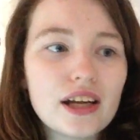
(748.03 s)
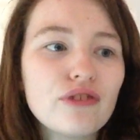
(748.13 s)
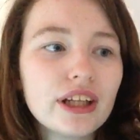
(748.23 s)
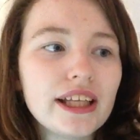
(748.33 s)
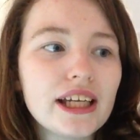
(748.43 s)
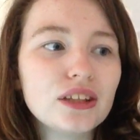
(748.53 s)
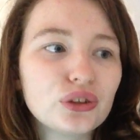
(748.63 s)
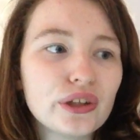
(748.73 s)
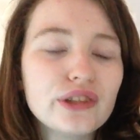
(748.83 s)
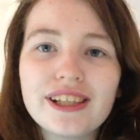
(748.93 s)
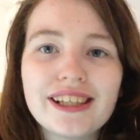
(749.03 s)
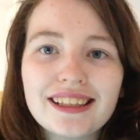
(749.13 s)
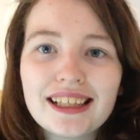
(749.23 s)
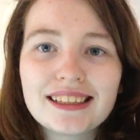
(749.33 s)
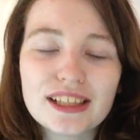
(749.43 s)
And I really enjoyed
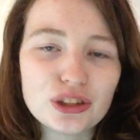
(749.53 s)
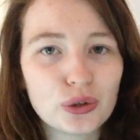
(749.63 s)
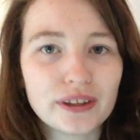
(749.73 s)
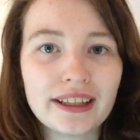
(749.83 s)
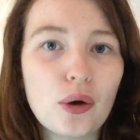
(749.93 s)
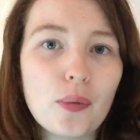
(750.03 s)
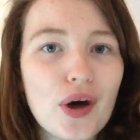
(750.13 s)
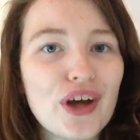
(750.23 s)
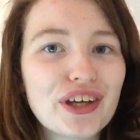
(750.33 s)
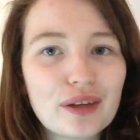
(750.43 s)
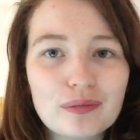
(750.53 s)
reading this short little book.